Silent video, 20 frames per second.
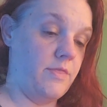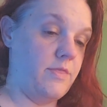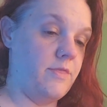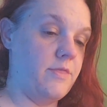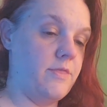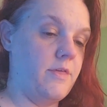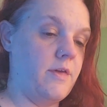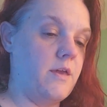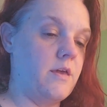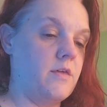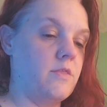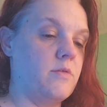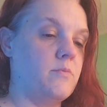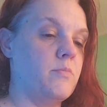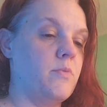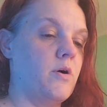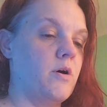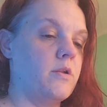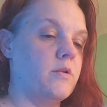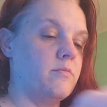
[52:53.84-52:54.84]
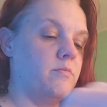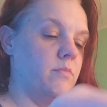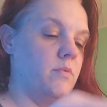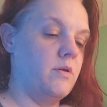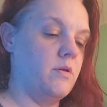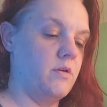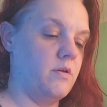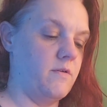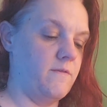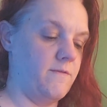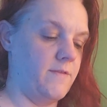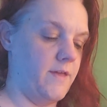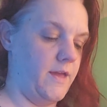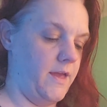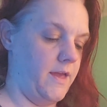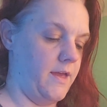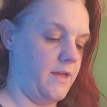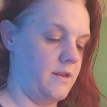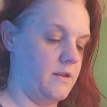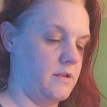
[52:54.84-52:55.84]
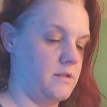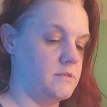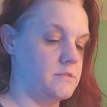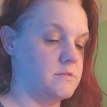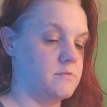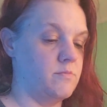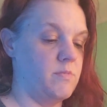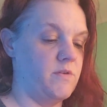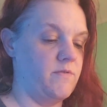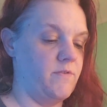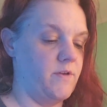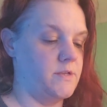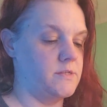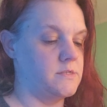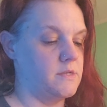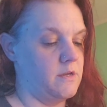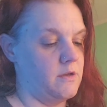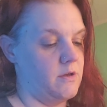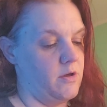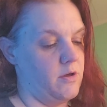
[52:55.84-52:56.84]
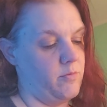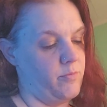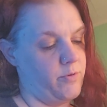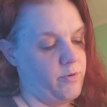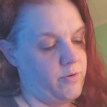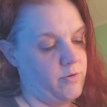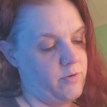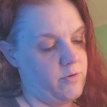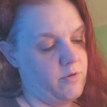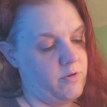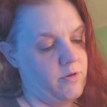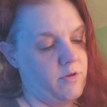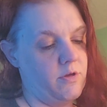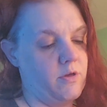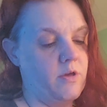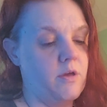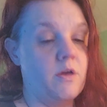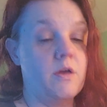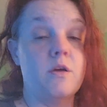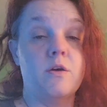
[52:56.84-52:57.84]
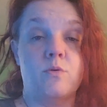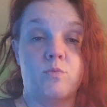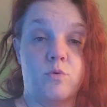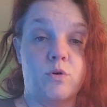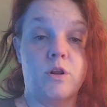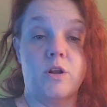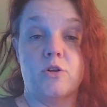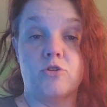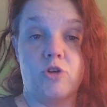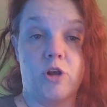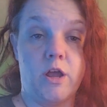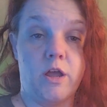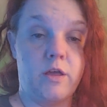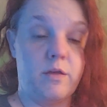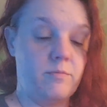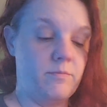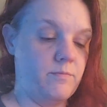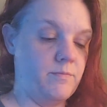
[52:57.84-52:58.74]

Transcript: I think the bottom of the hat needs to be facing up. We're going to try it.